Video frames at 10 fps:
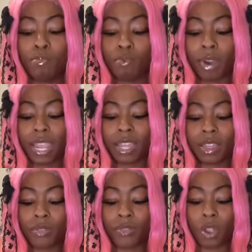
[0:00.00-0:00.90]
break
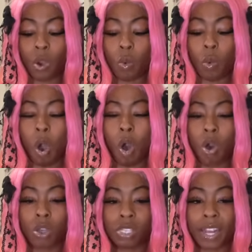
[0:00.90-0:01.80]
their
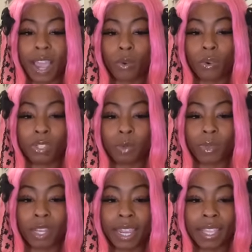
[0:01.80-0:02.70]
walls down or
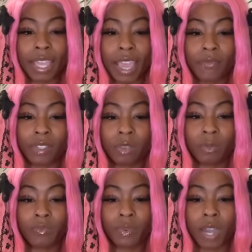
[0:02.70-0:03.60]
something like that. For some
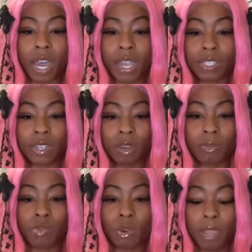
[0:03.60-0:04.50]
of you guys, um,
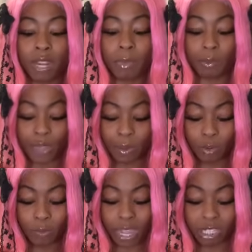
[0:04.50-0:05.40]
you were meeting people that you
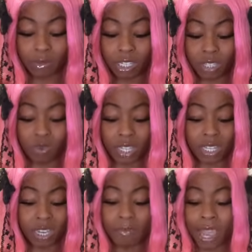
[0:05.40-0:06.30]
possibly just
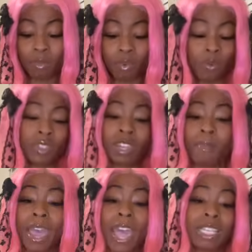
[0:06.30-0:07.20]
wasn't compatible with in the
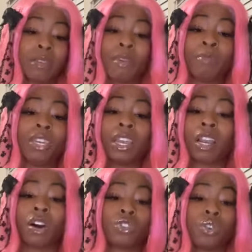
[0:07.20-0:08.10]
past and maybe did
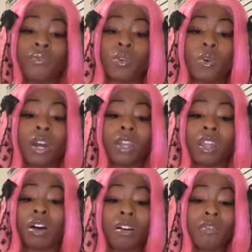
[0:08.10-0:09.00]
cause you to feel
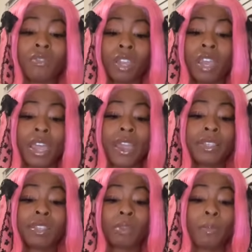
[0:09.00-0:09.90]
unloved.
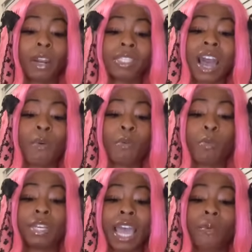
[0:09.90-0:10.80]
It's something about a tower
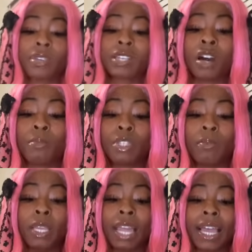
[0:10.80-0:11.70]
moment. Towers come to
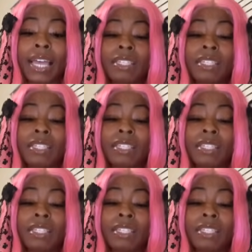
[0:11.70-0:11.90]
be like as